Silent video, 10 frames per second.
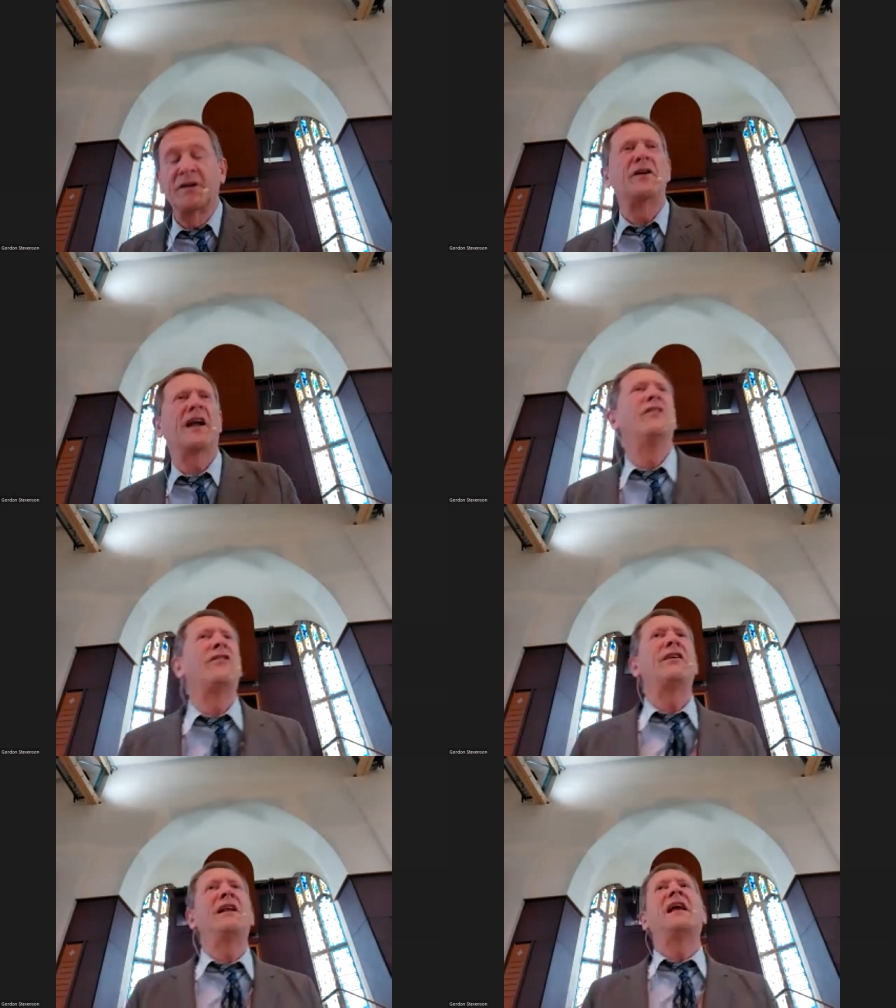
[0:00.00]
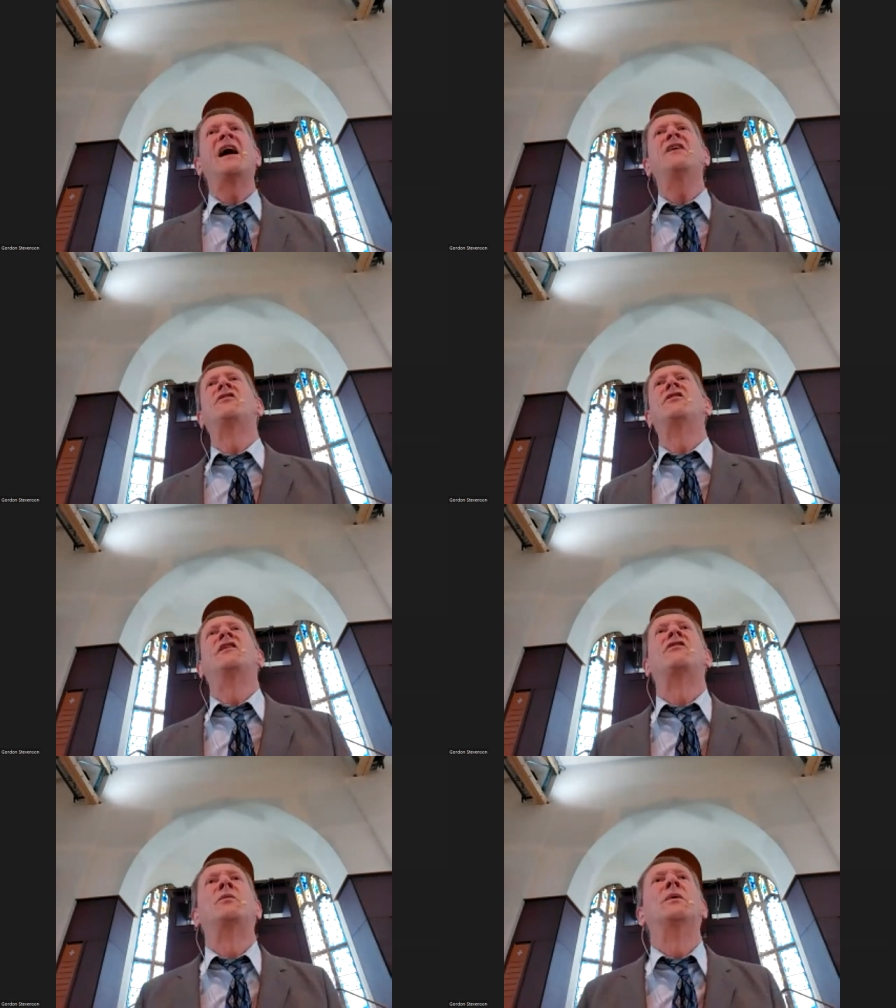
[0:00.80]
Reconciliation
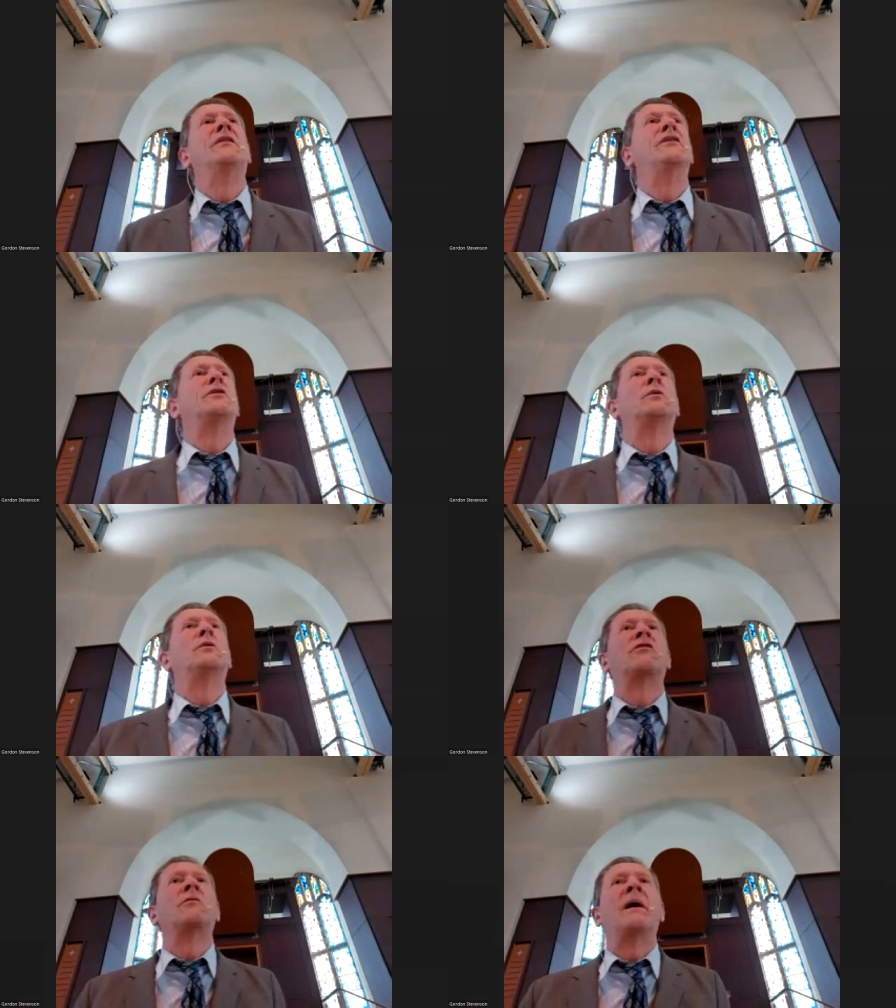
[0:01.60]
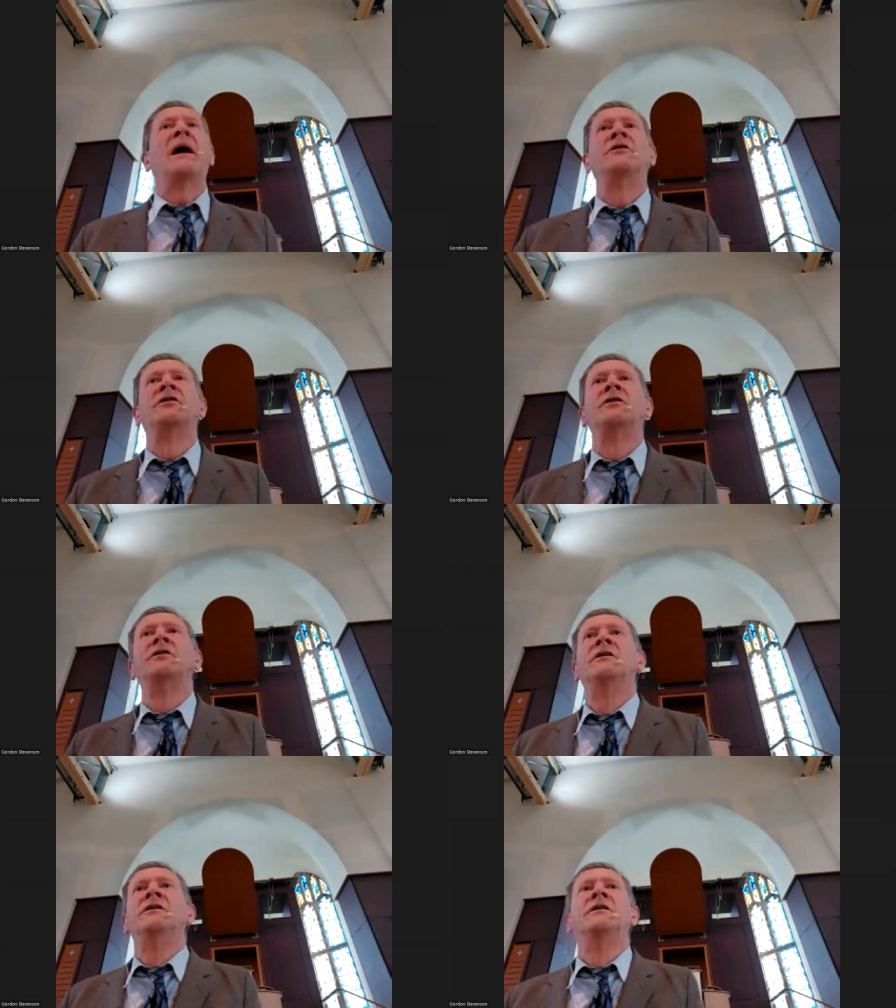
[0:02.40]
is a word that talks about
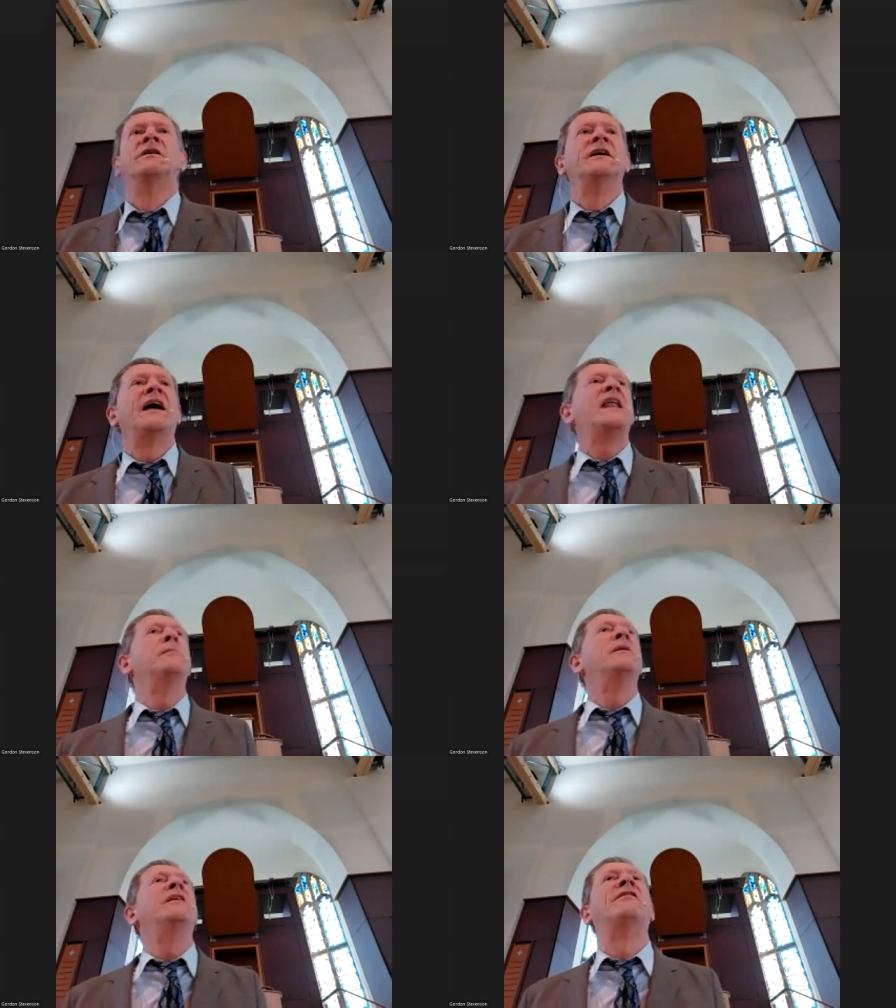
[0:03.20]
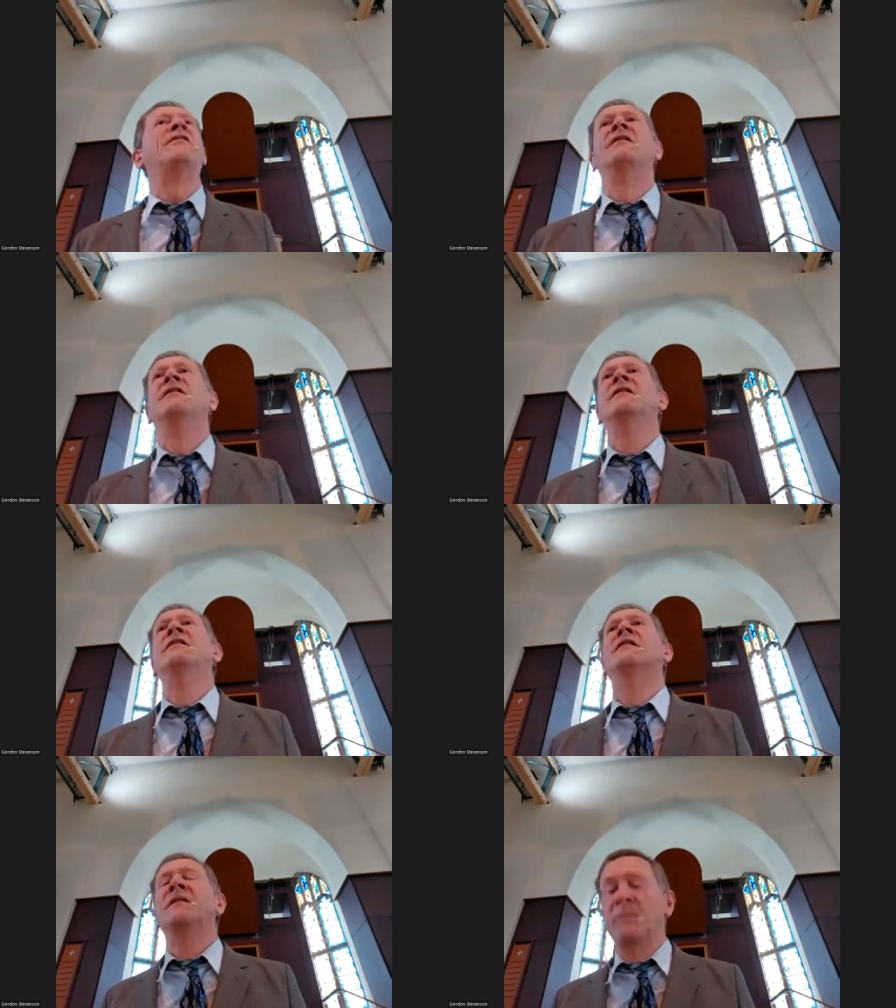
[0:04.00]
enemies
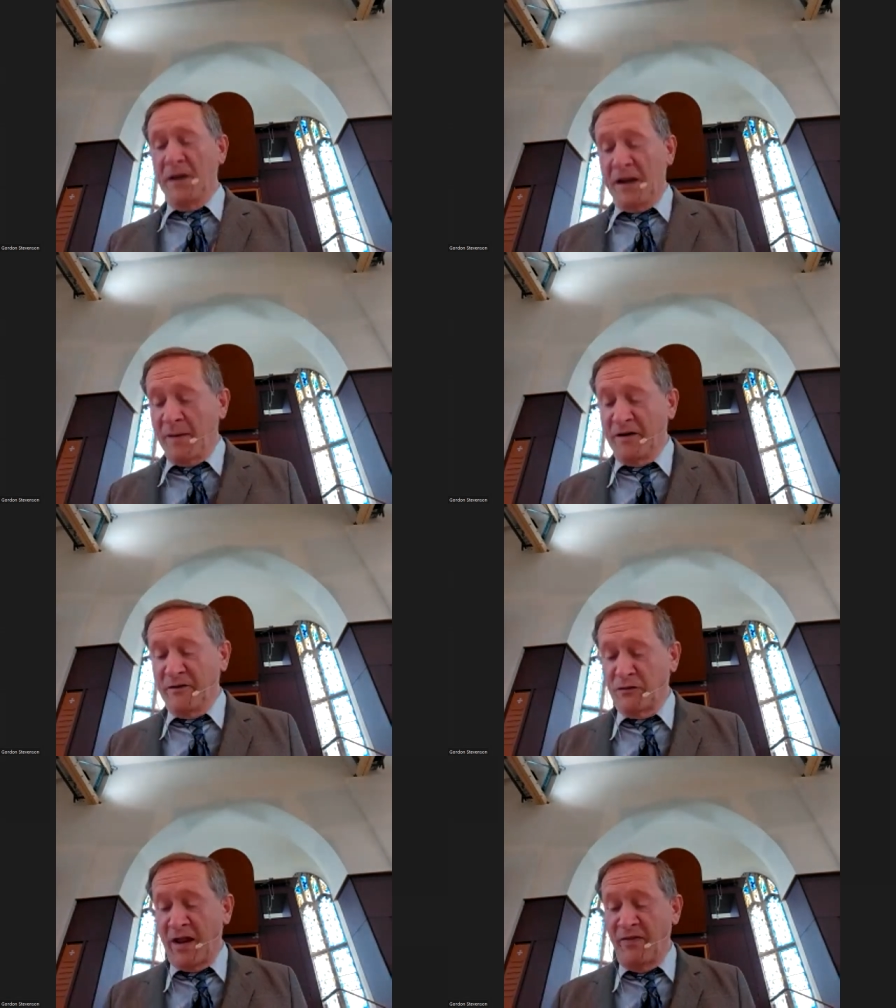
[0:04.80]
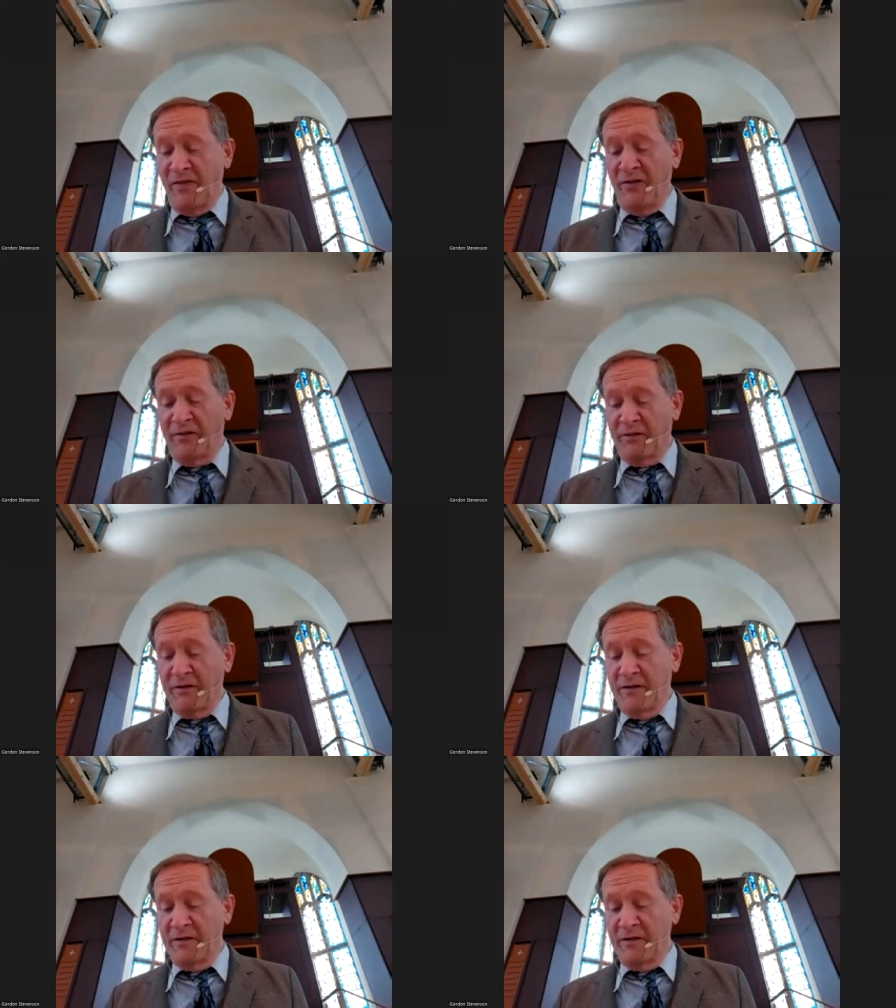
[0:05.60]
becoming friends.